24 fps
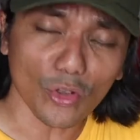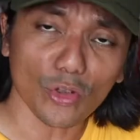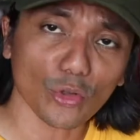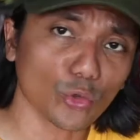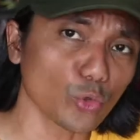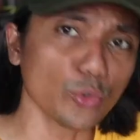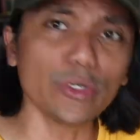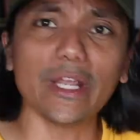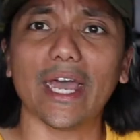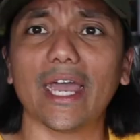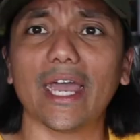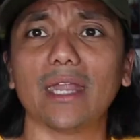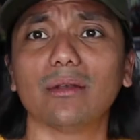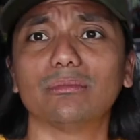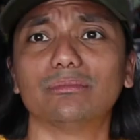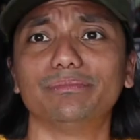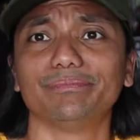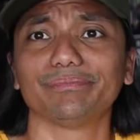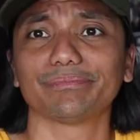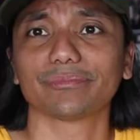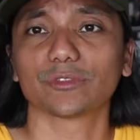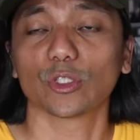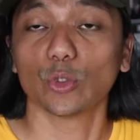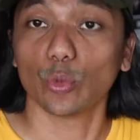Kudat,
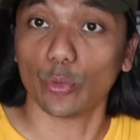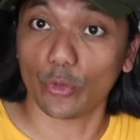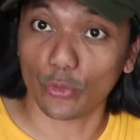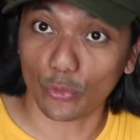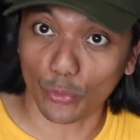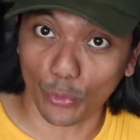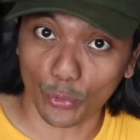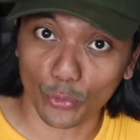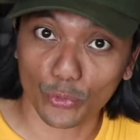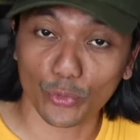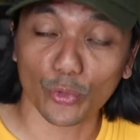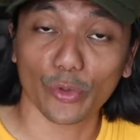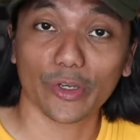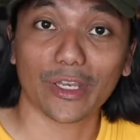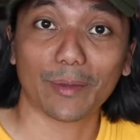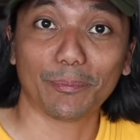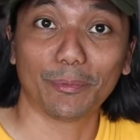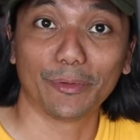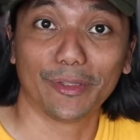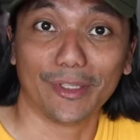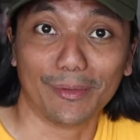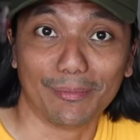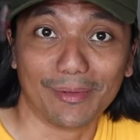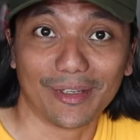who is also a
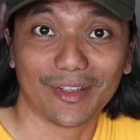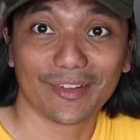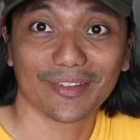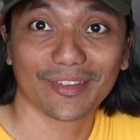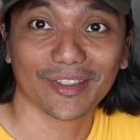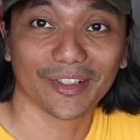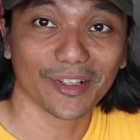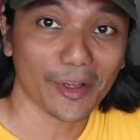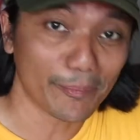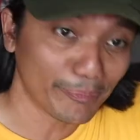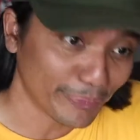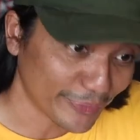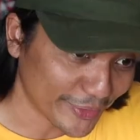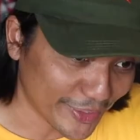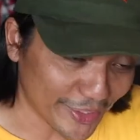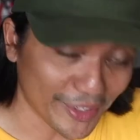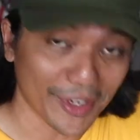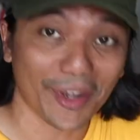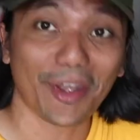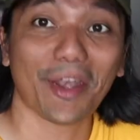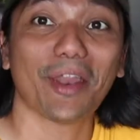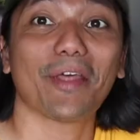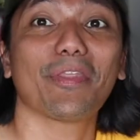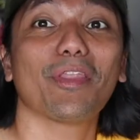deputy minister
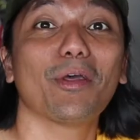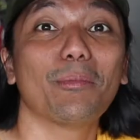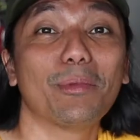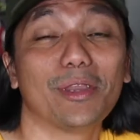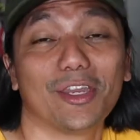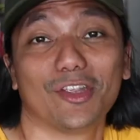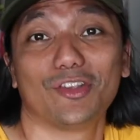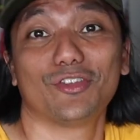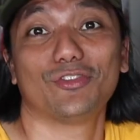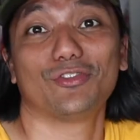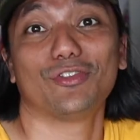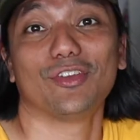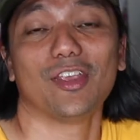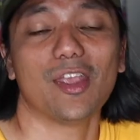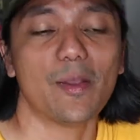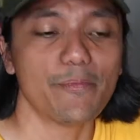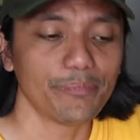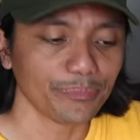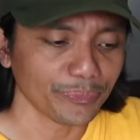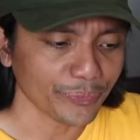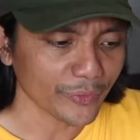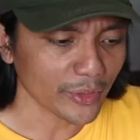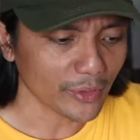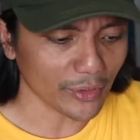in another ministry,
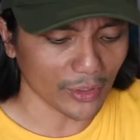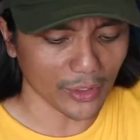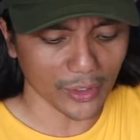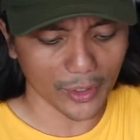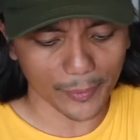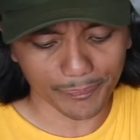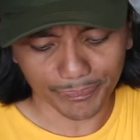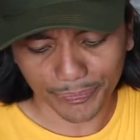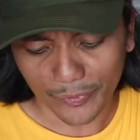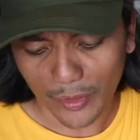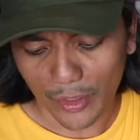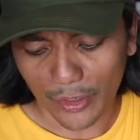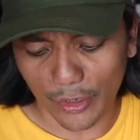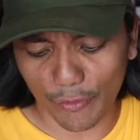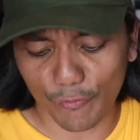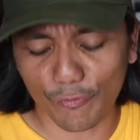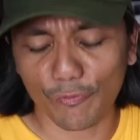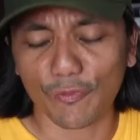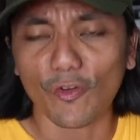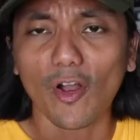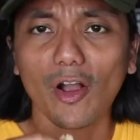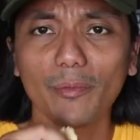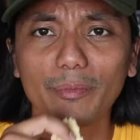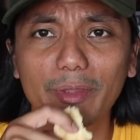
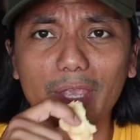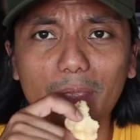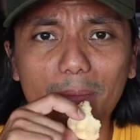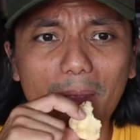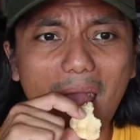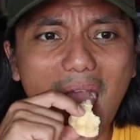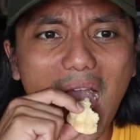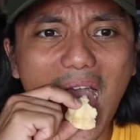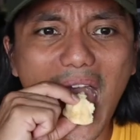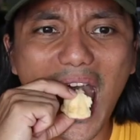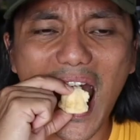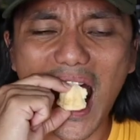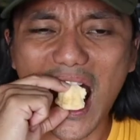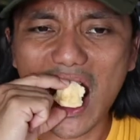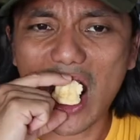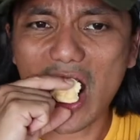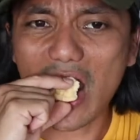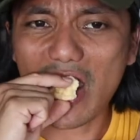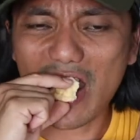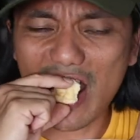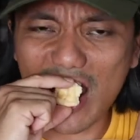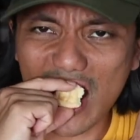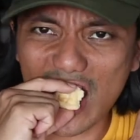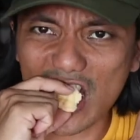informed him
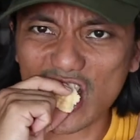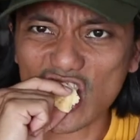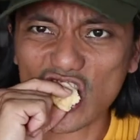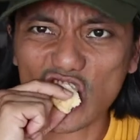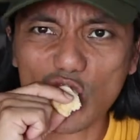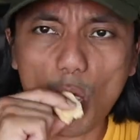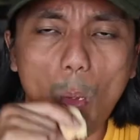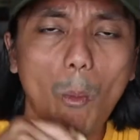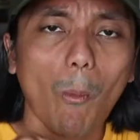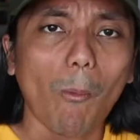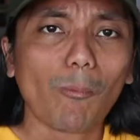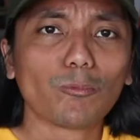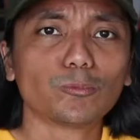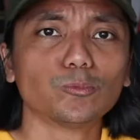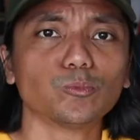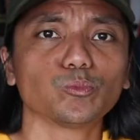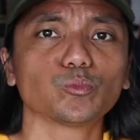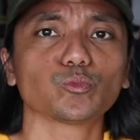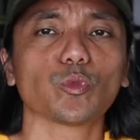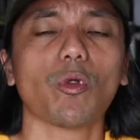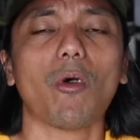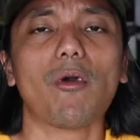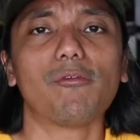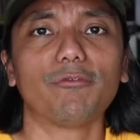that
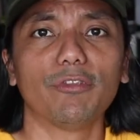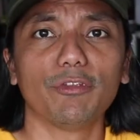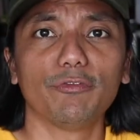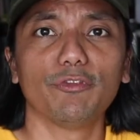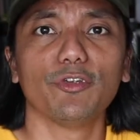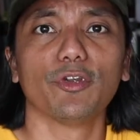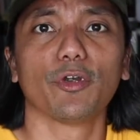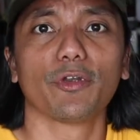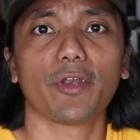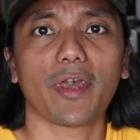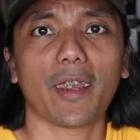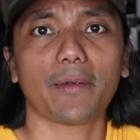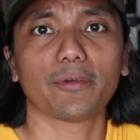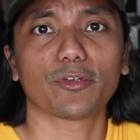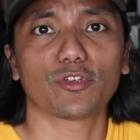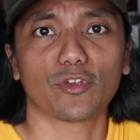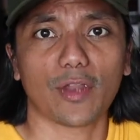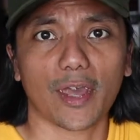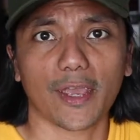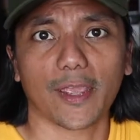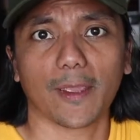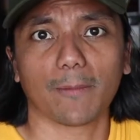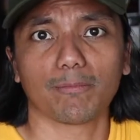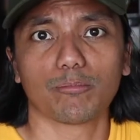Veveonah was
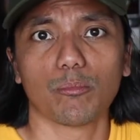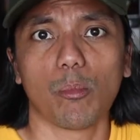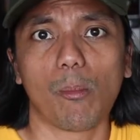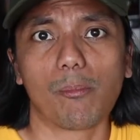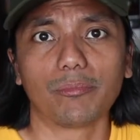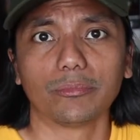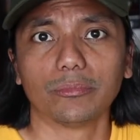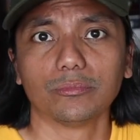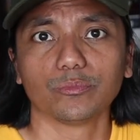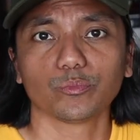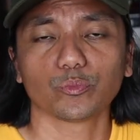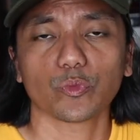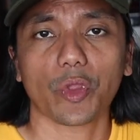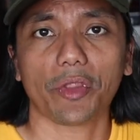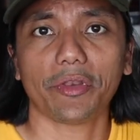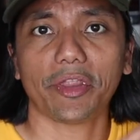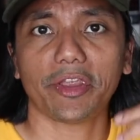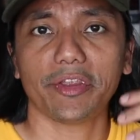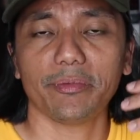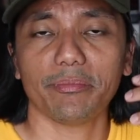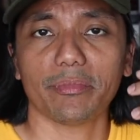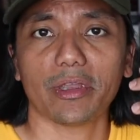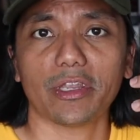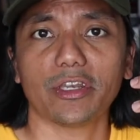lying. And
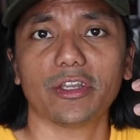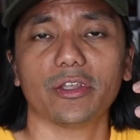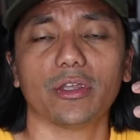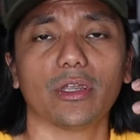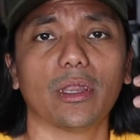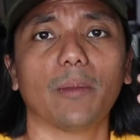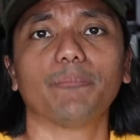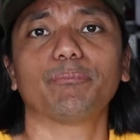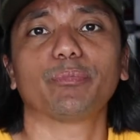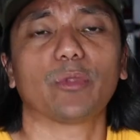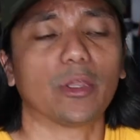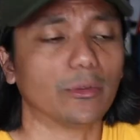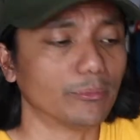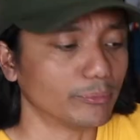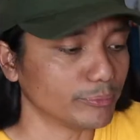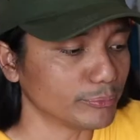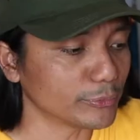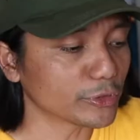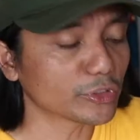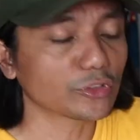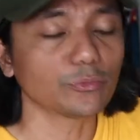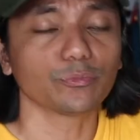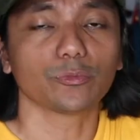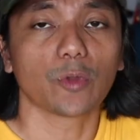
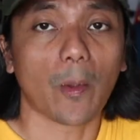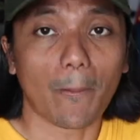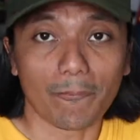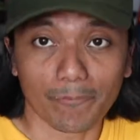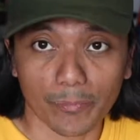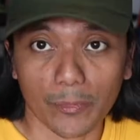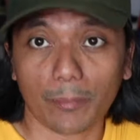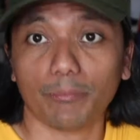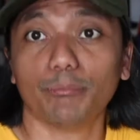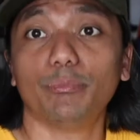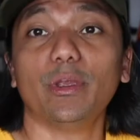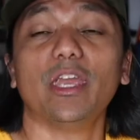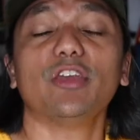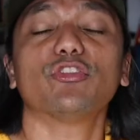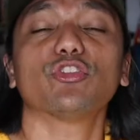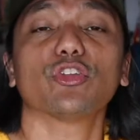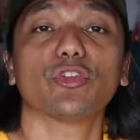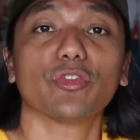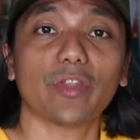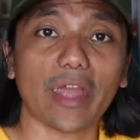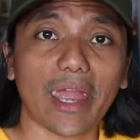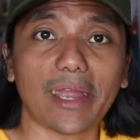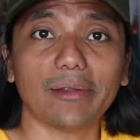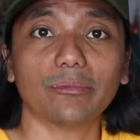then based
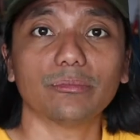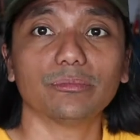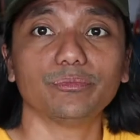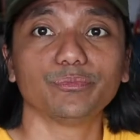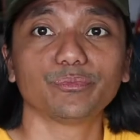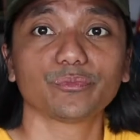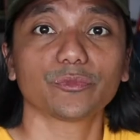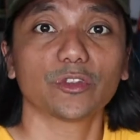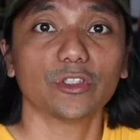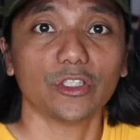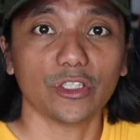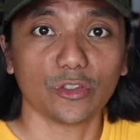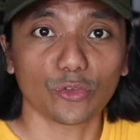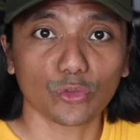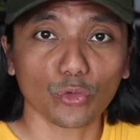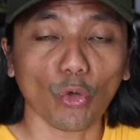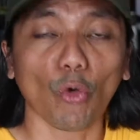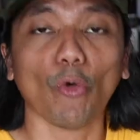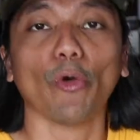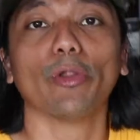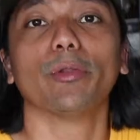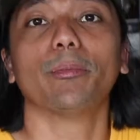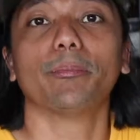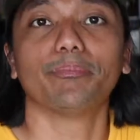on that, he
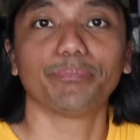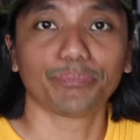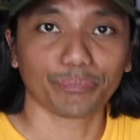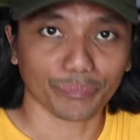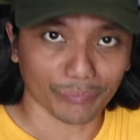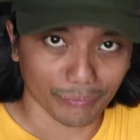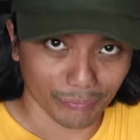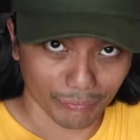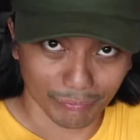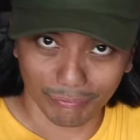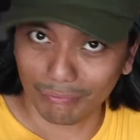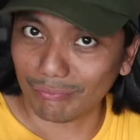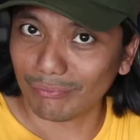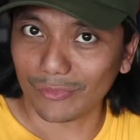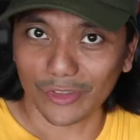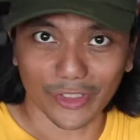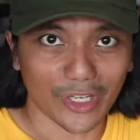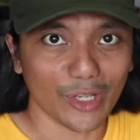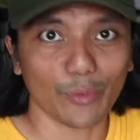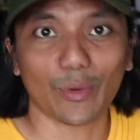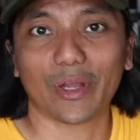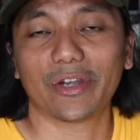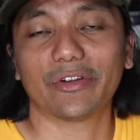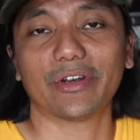told the
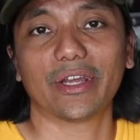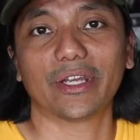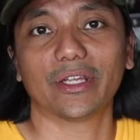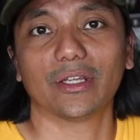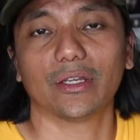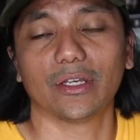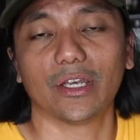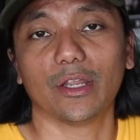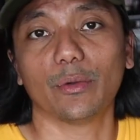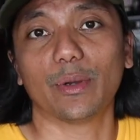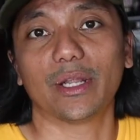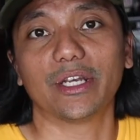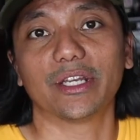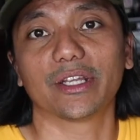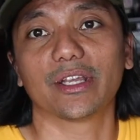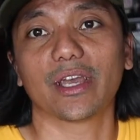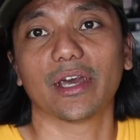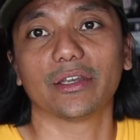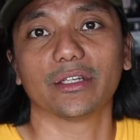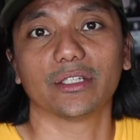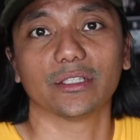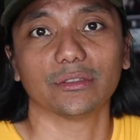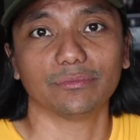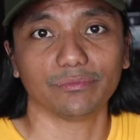Dewan
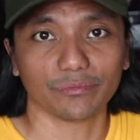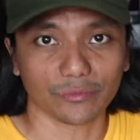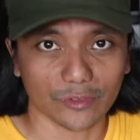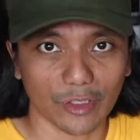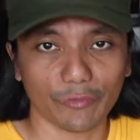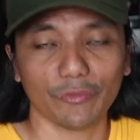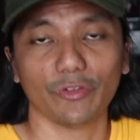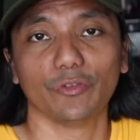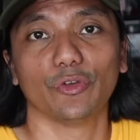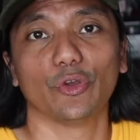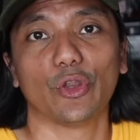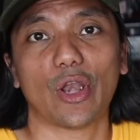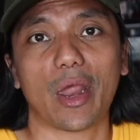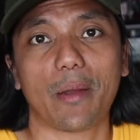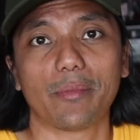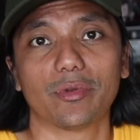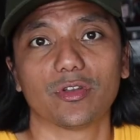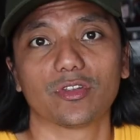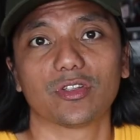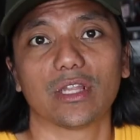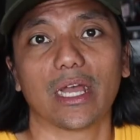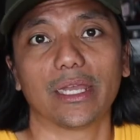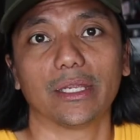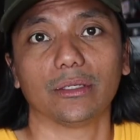Negara that Veveonah
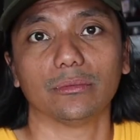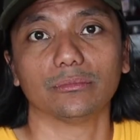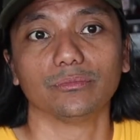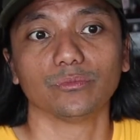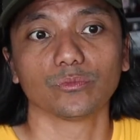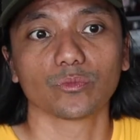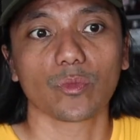was lying.